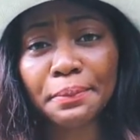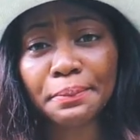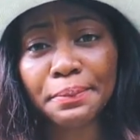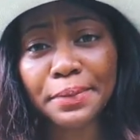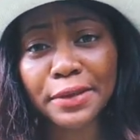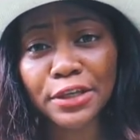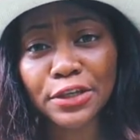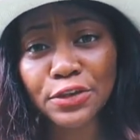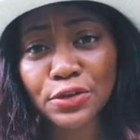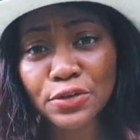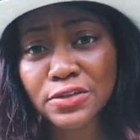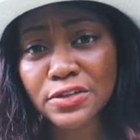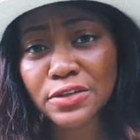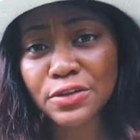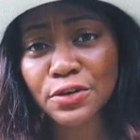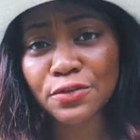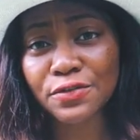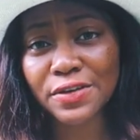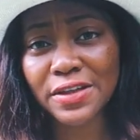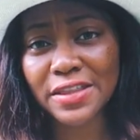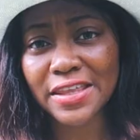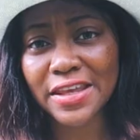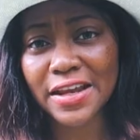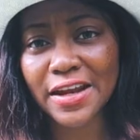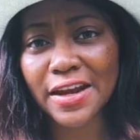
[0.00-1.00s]
be using
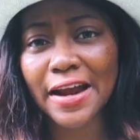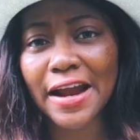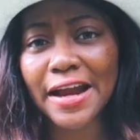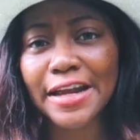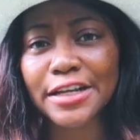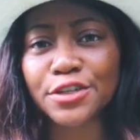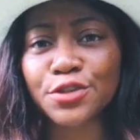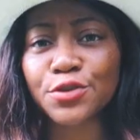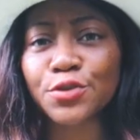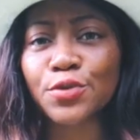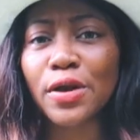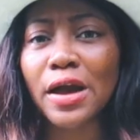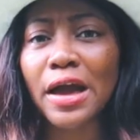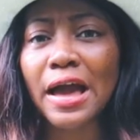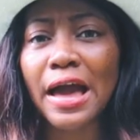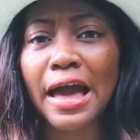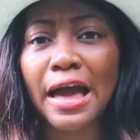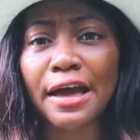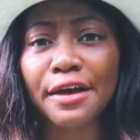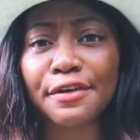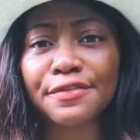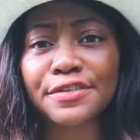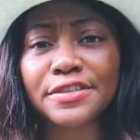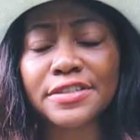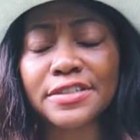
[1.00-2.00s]
over there I do
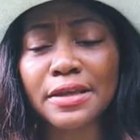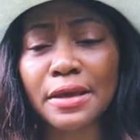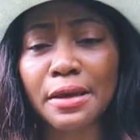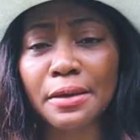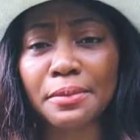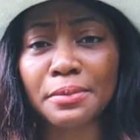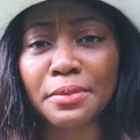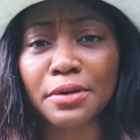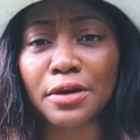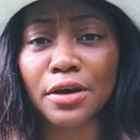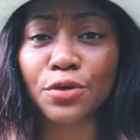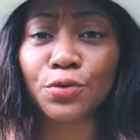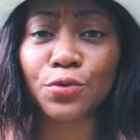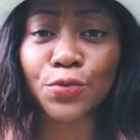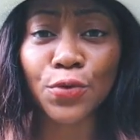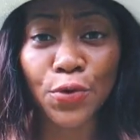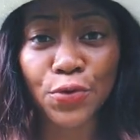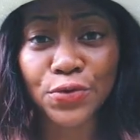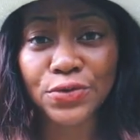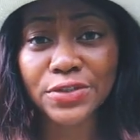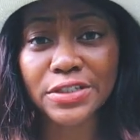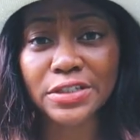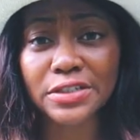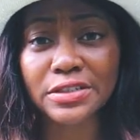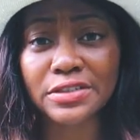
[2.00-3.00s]
have some roses
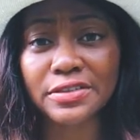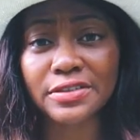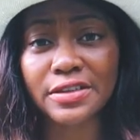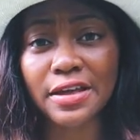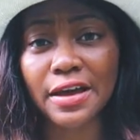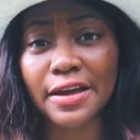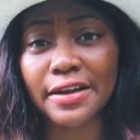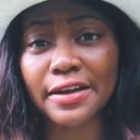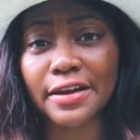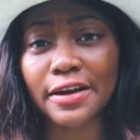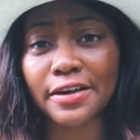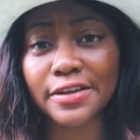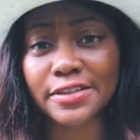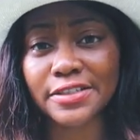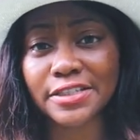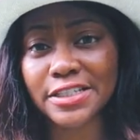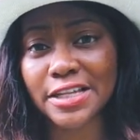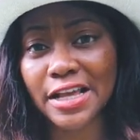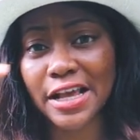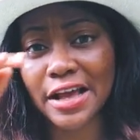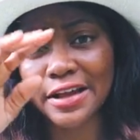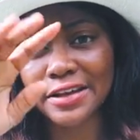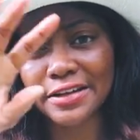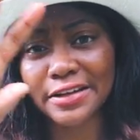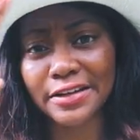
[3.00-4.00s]
roses that are
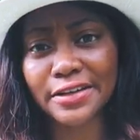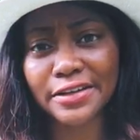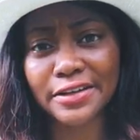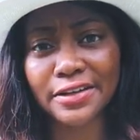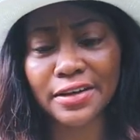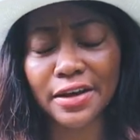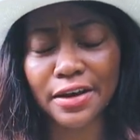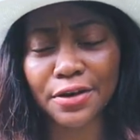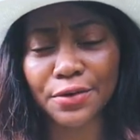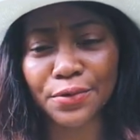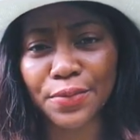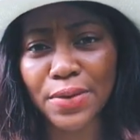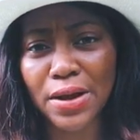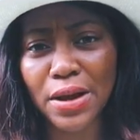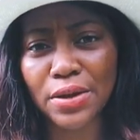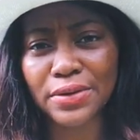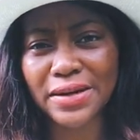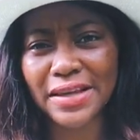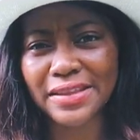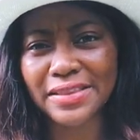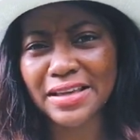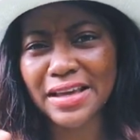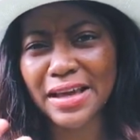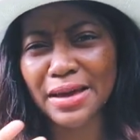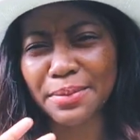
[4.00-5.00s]
scattered
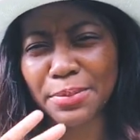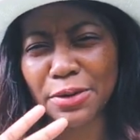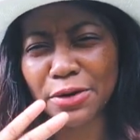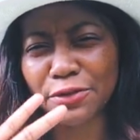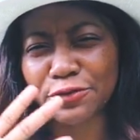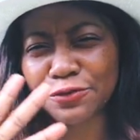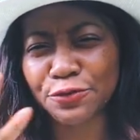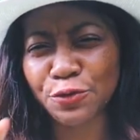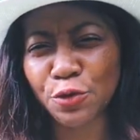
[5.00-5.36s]
around I think about